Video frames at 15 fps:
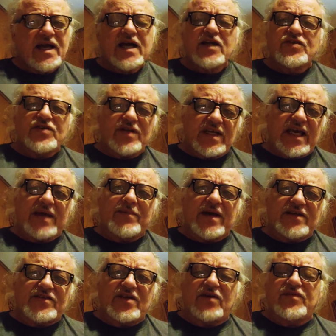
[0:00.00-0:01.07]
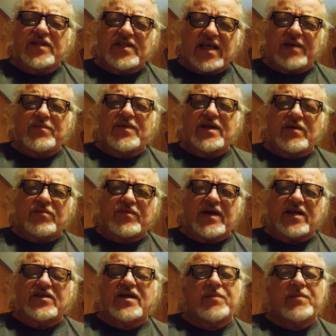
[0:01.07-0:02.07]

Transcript: Should have gave myself a 10-minute break.